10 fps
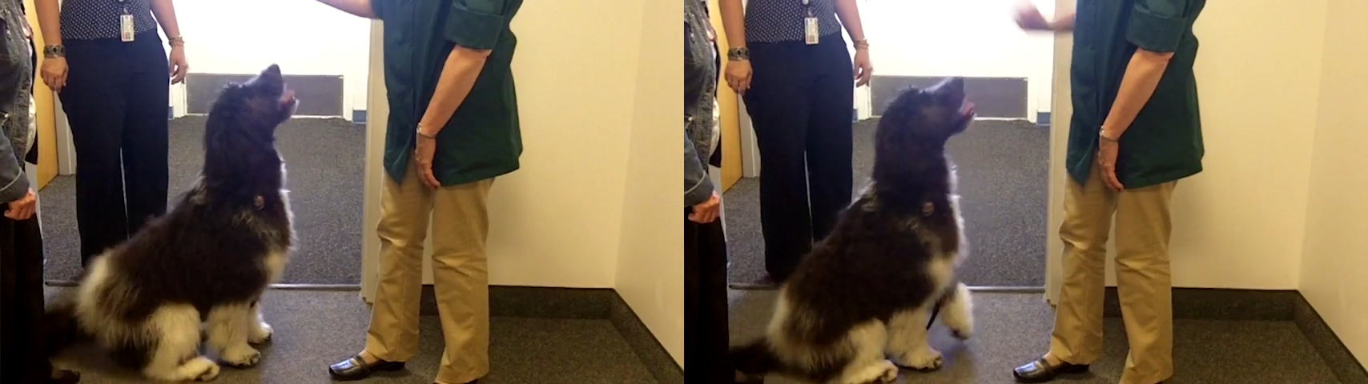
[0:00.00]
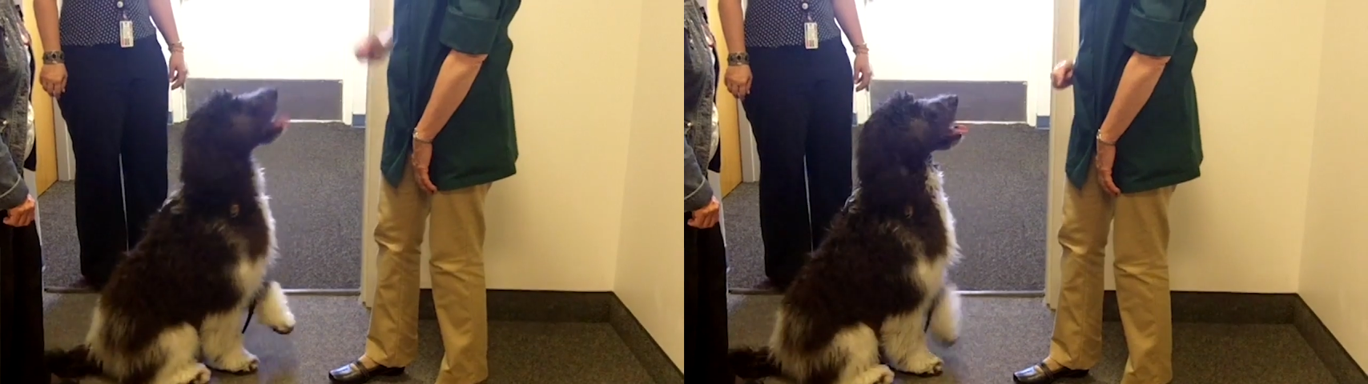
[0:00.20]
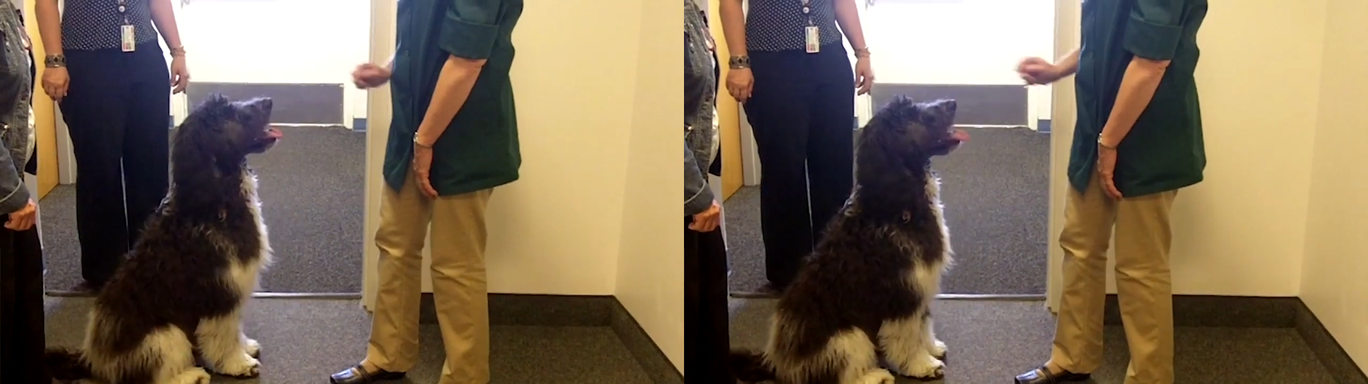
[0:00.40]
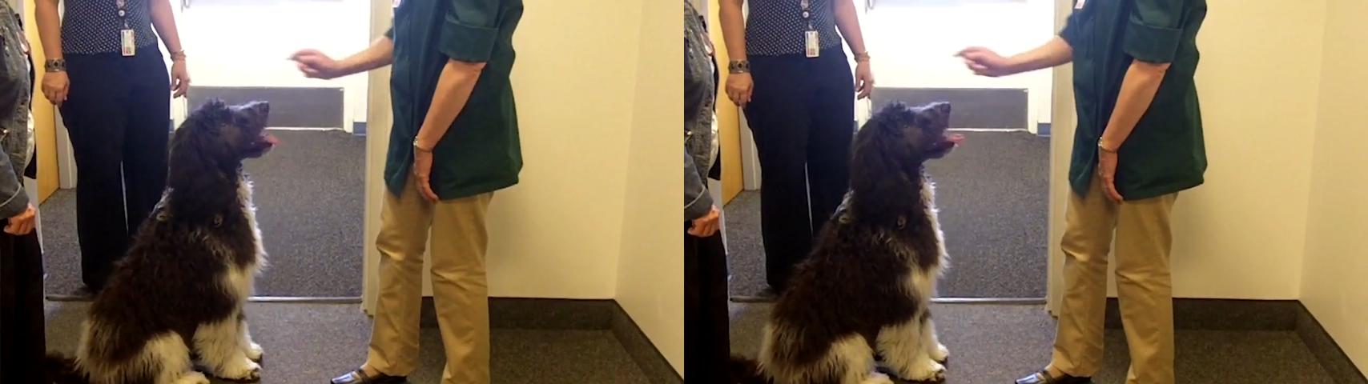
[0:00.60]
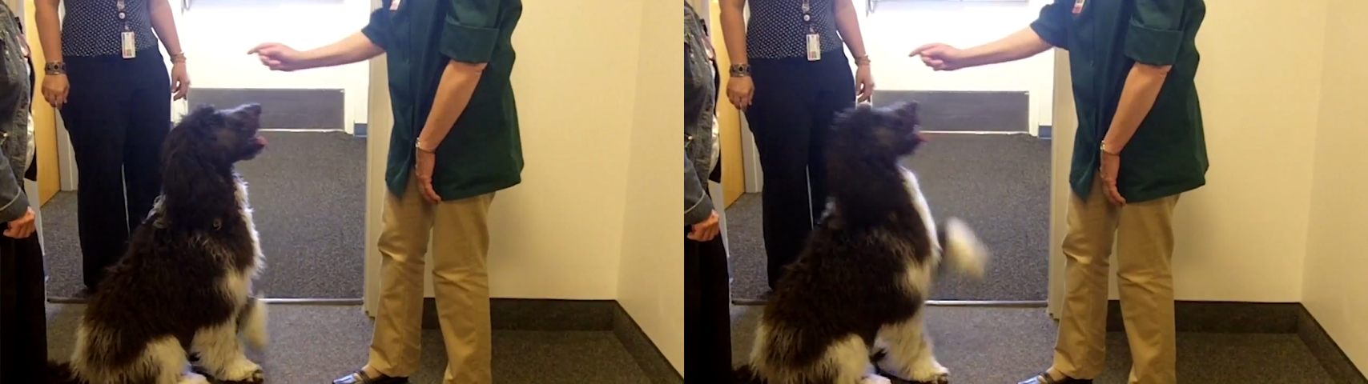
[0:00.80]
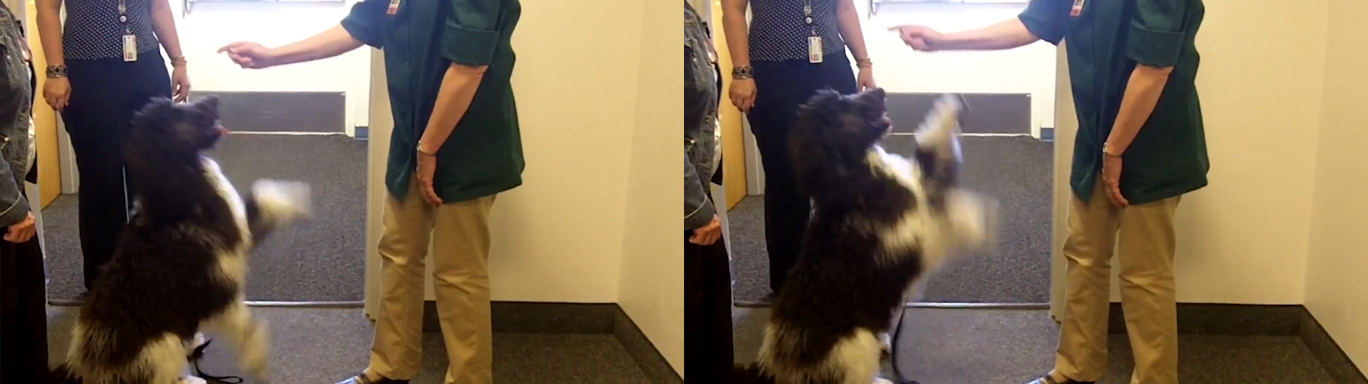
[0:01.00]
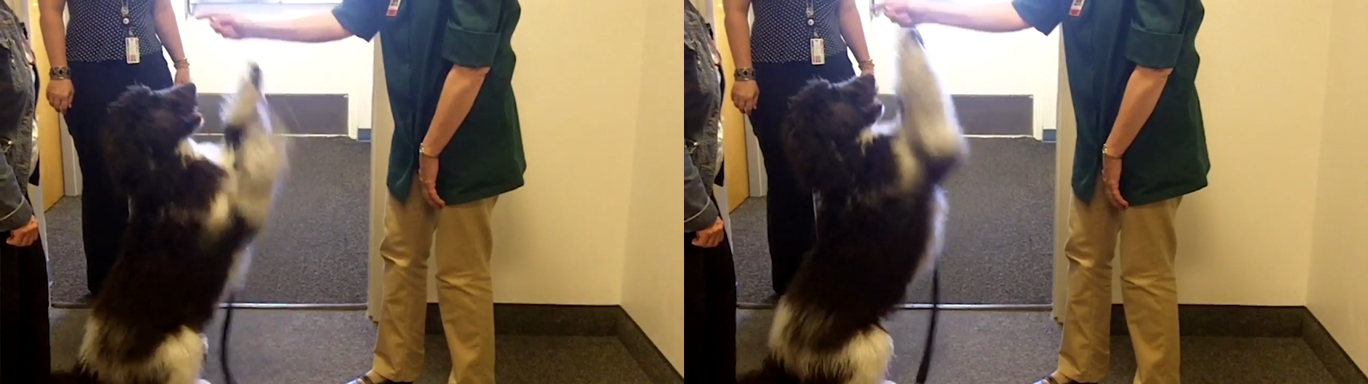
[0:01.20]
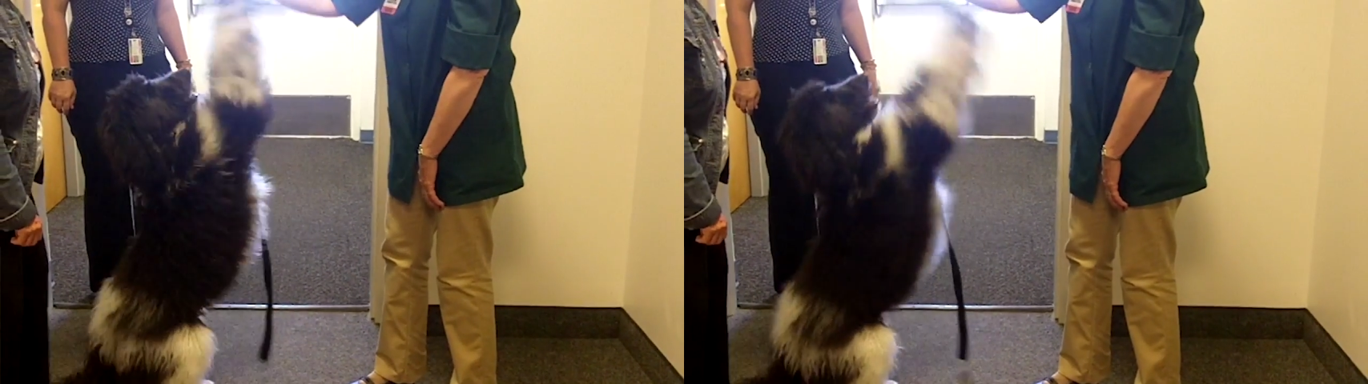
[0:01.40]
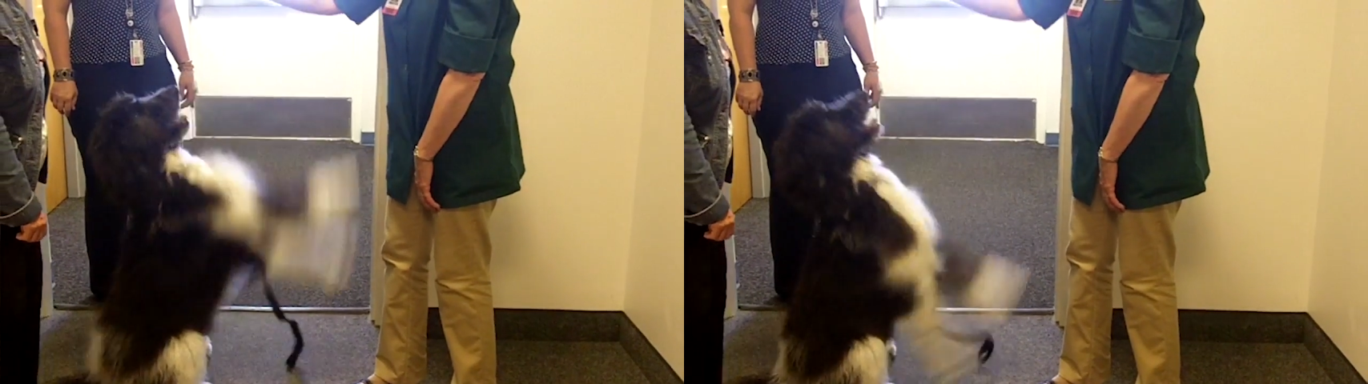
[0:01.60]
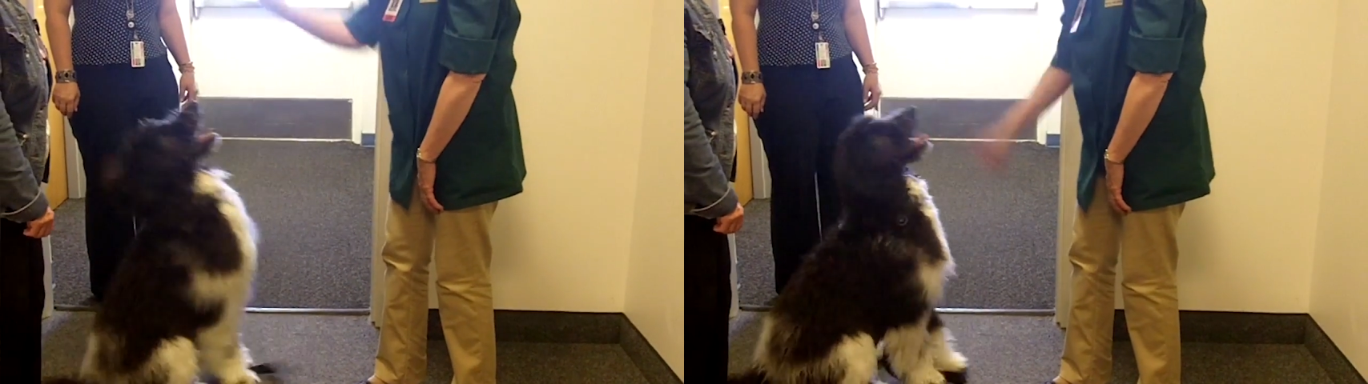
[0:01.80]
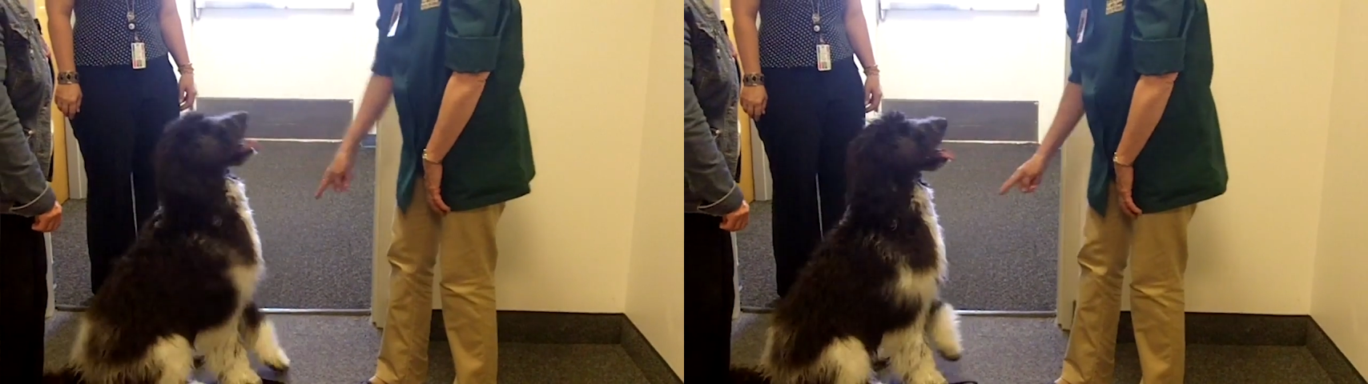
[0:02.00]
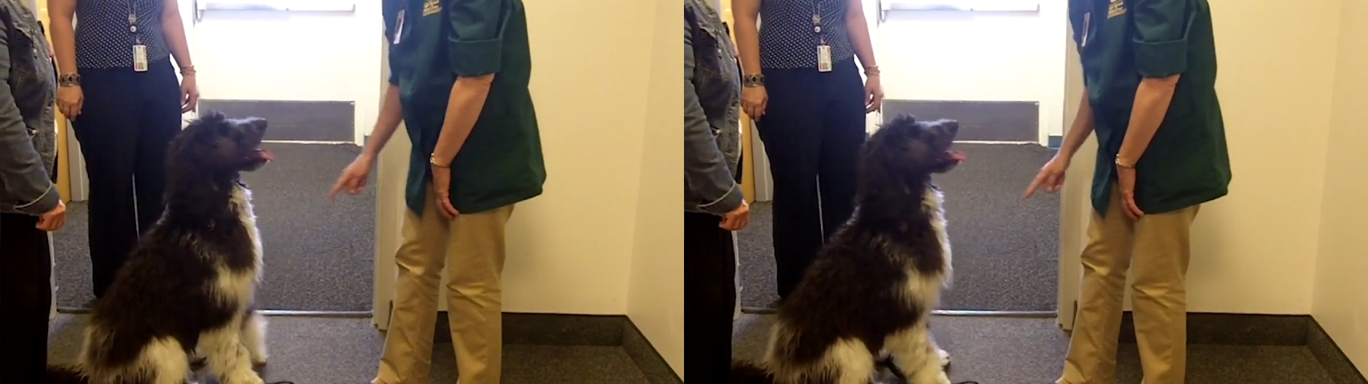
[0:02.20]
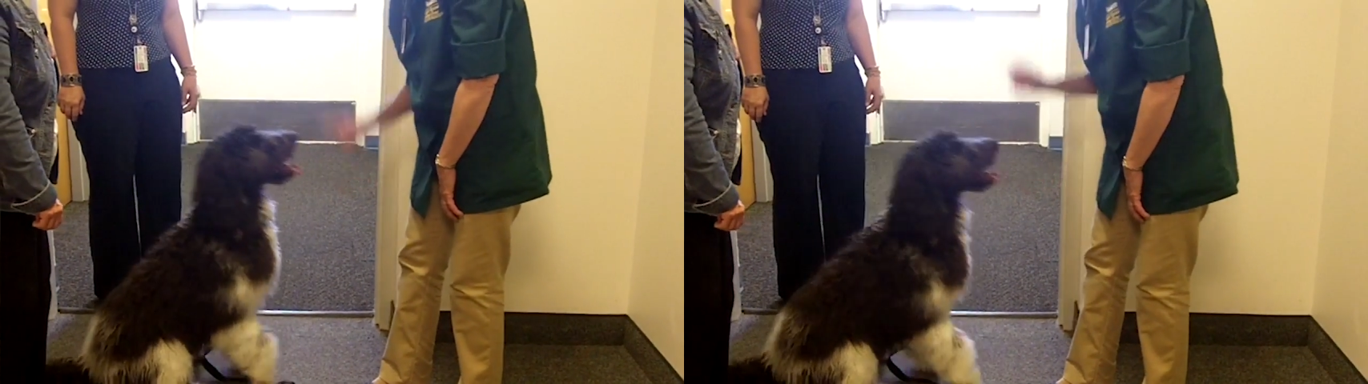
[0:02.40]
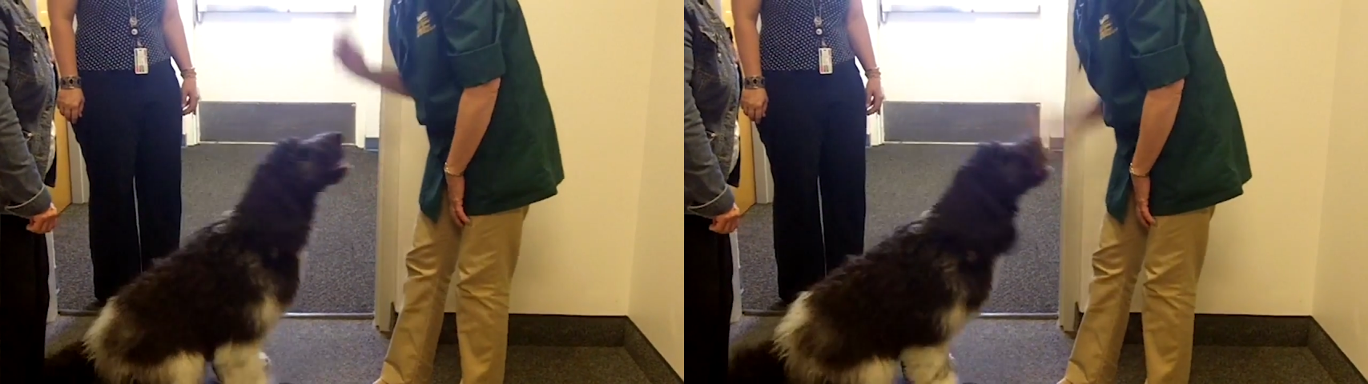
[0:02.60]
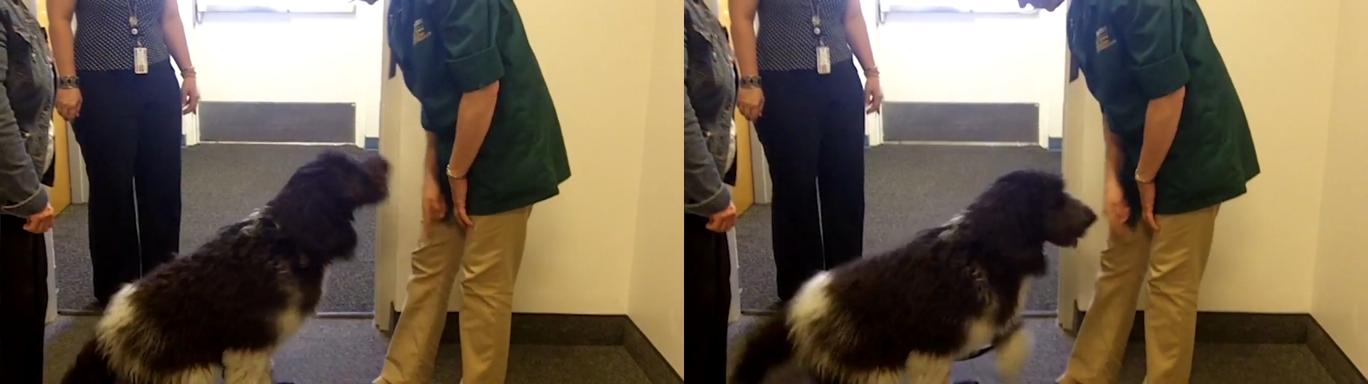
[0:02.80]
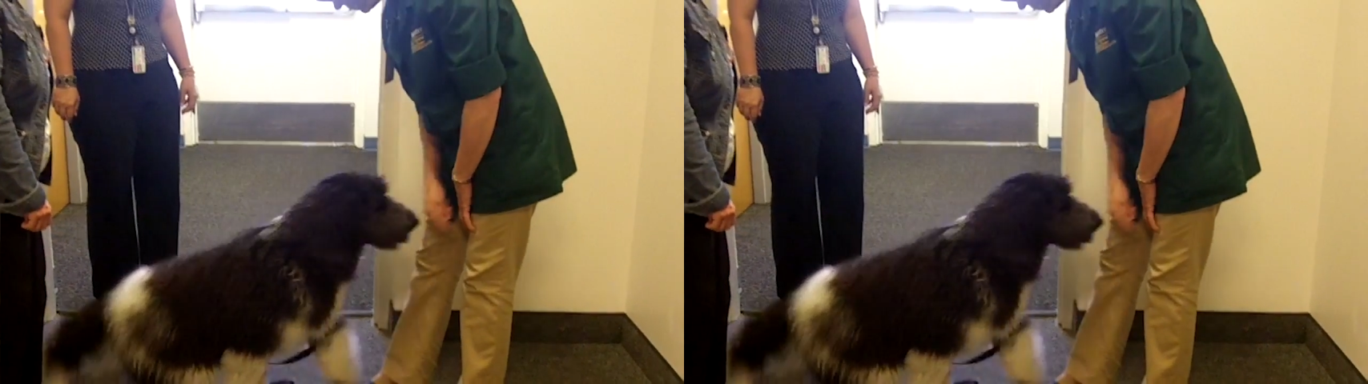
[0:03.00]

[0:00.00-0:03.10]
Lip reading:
[unreadable: no face in view]